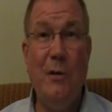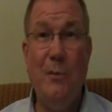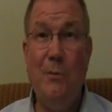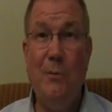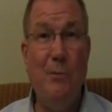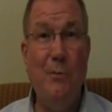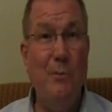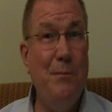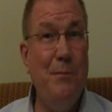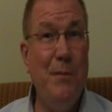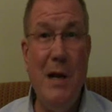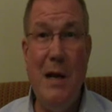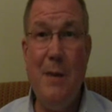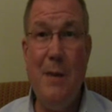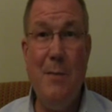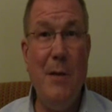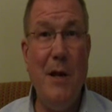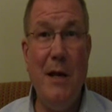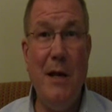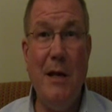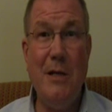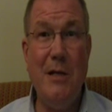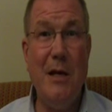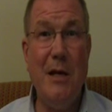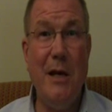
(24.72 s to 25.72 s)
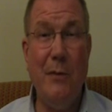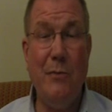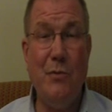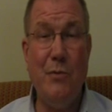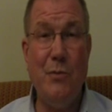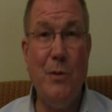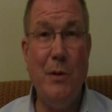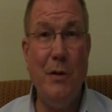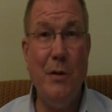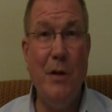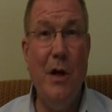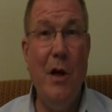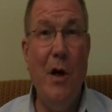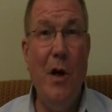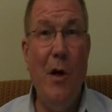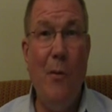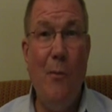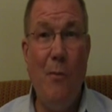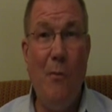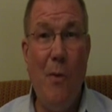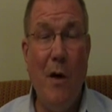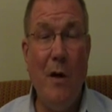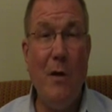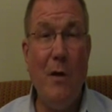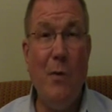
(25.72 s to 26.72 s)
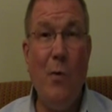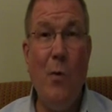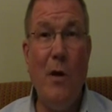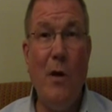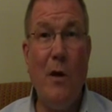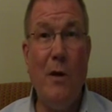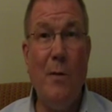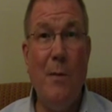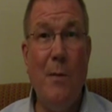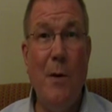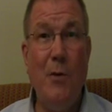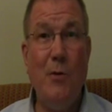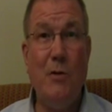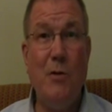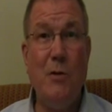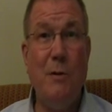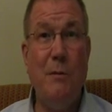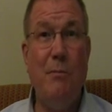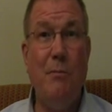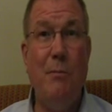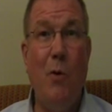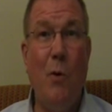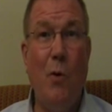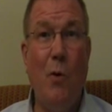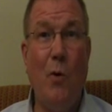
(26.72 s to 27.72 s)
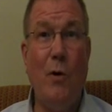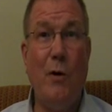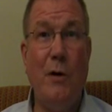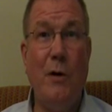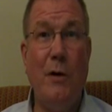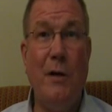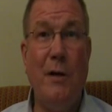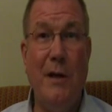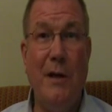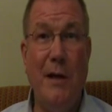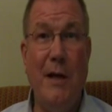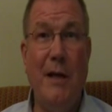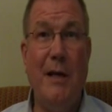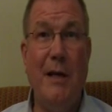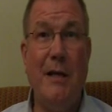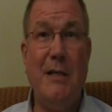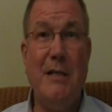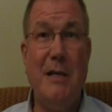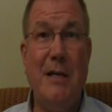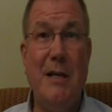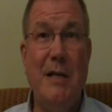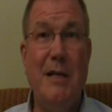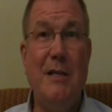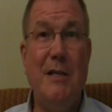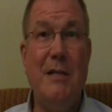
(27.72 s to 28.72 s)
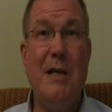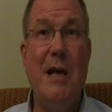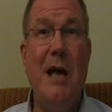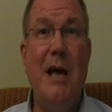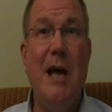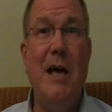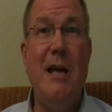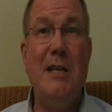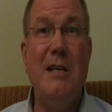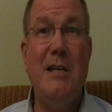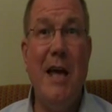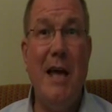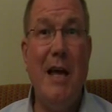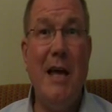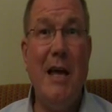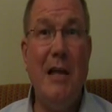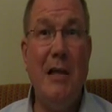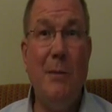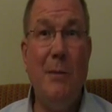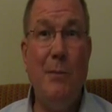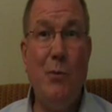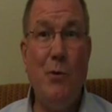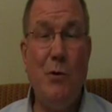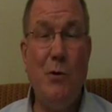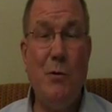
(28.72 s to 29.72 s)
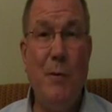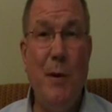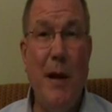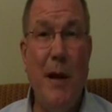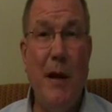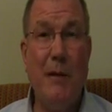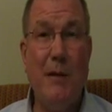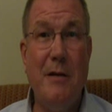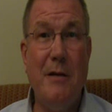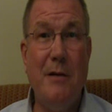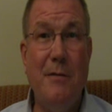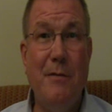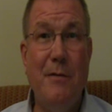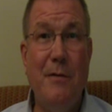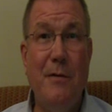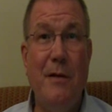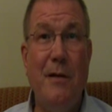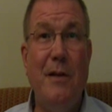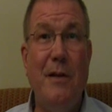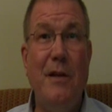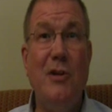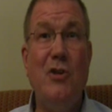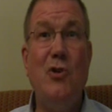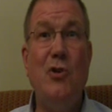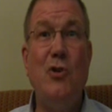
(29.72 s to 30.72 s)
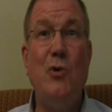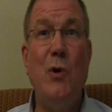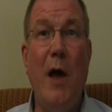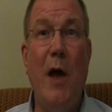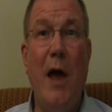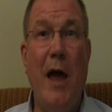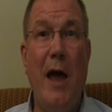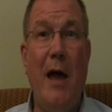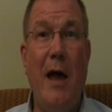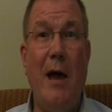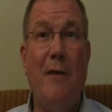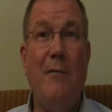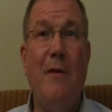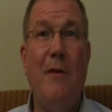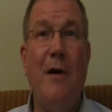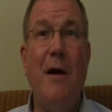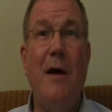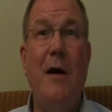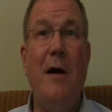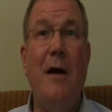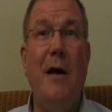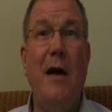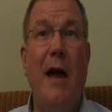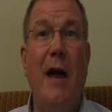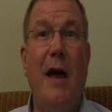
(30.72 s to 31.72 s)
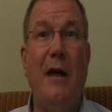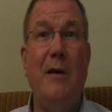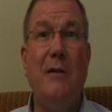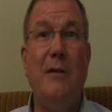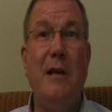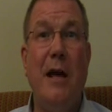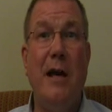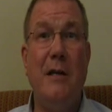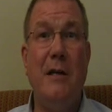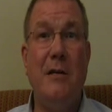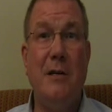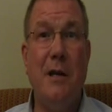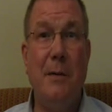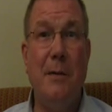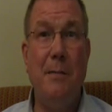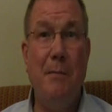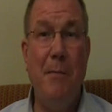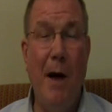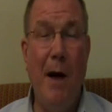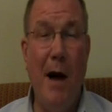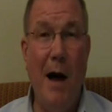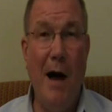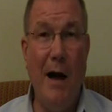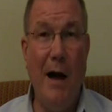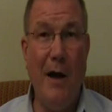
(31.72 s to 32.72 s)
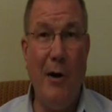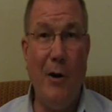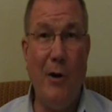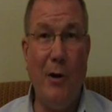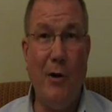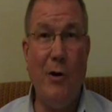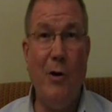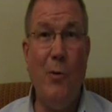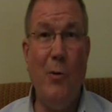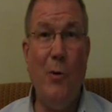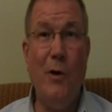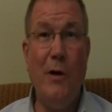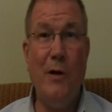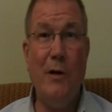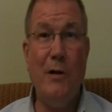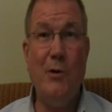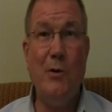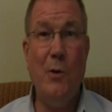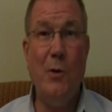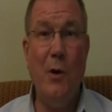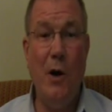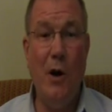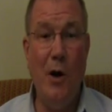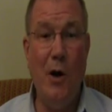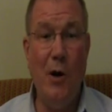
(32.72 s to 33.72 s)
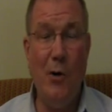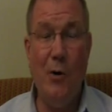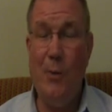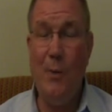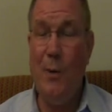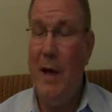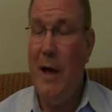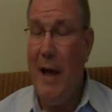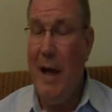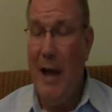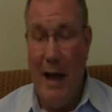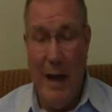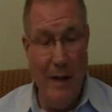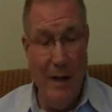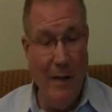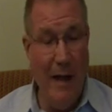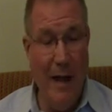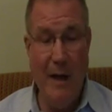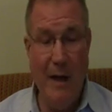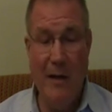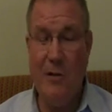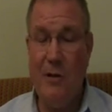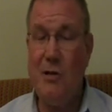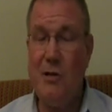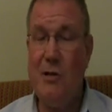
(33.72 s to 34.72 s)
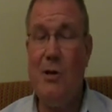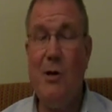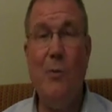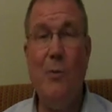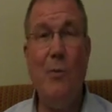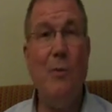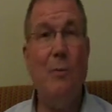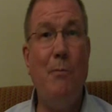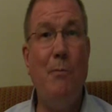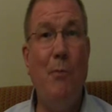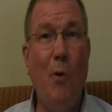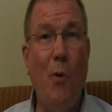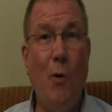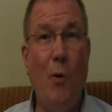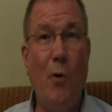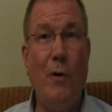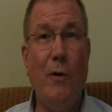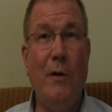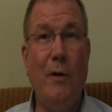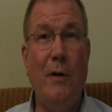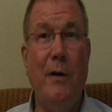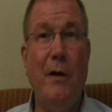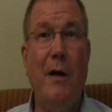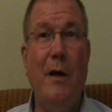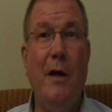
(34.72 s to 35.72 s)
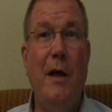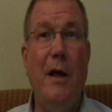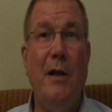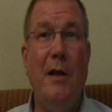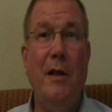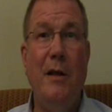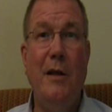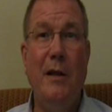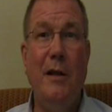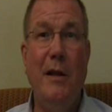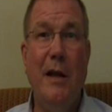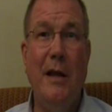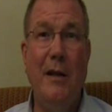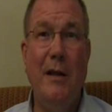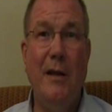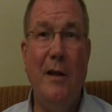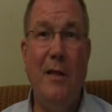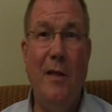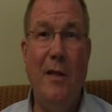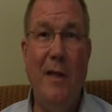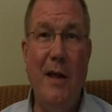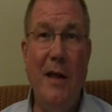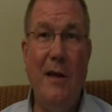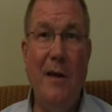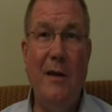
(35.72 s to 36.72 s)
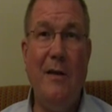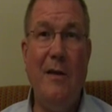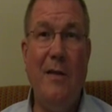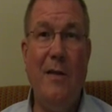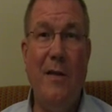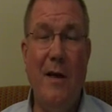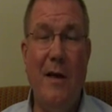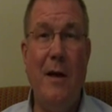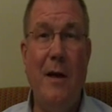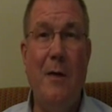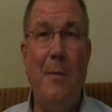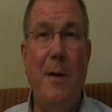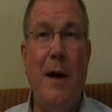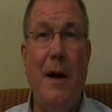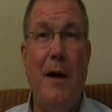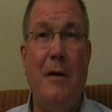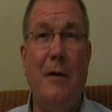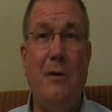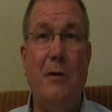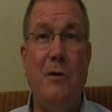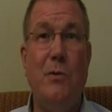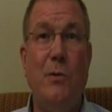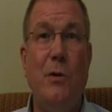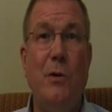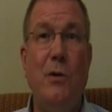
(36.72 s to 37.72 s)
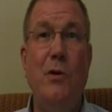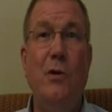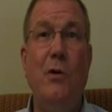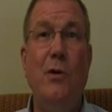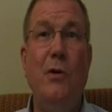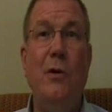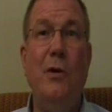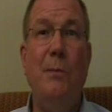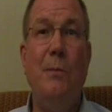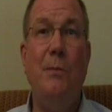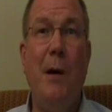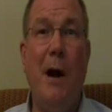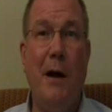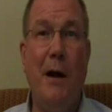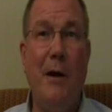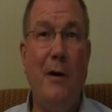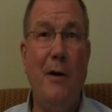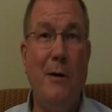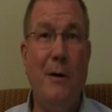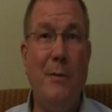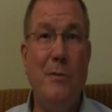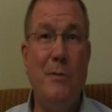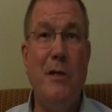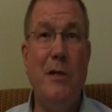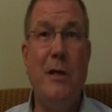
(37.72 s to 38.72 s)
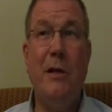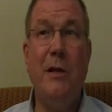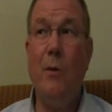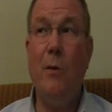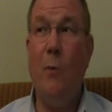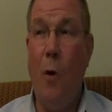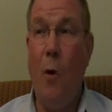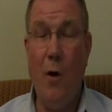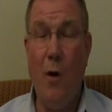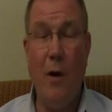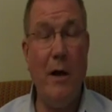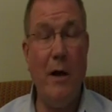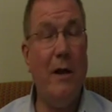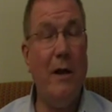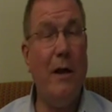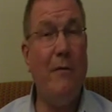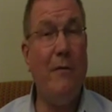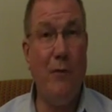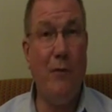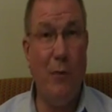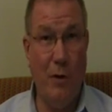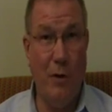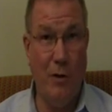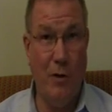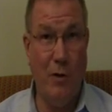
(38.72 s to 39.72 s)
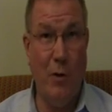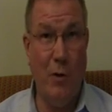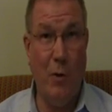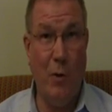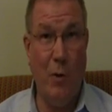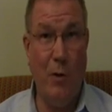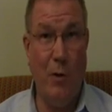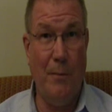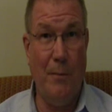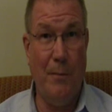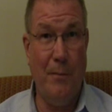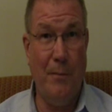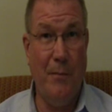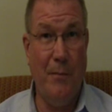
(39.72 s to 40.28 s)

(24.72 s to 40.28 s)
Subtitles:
many tips, but probably one of the most important things is taking the perspective that you have as a buyer going into a home. And that is so important. And the thing to think about is when the buyer comes in, they walk in that front door.